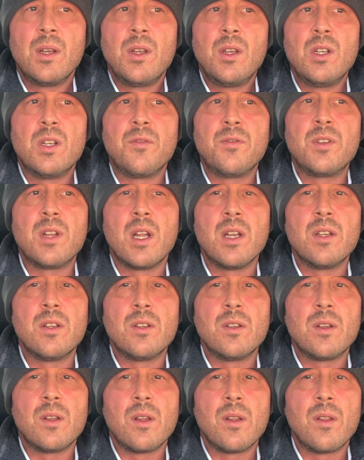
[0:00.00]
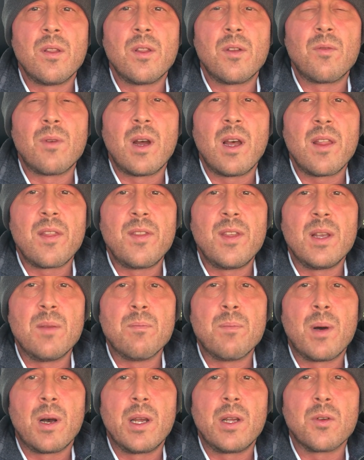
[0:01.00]
You'll have done the right thing
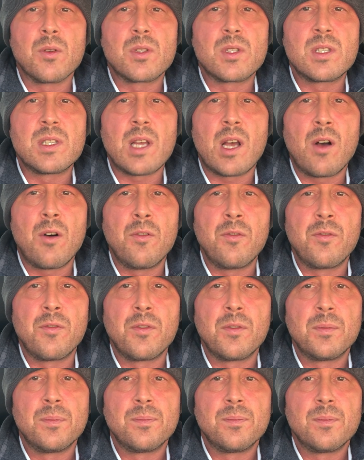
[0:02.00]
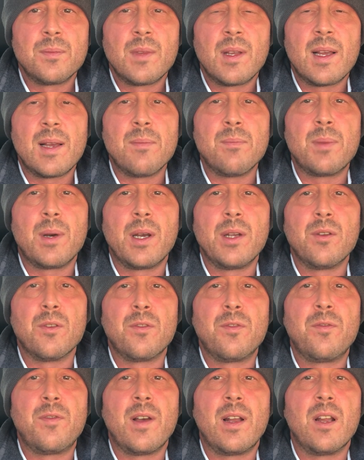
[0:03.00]
by yourself and by your
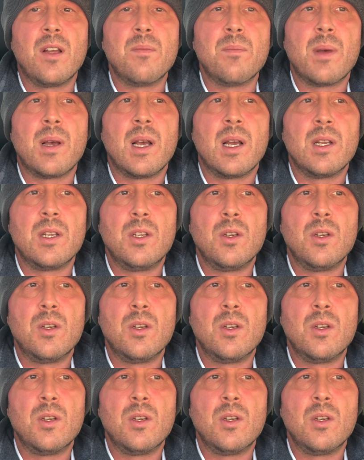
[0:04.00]
fellow man.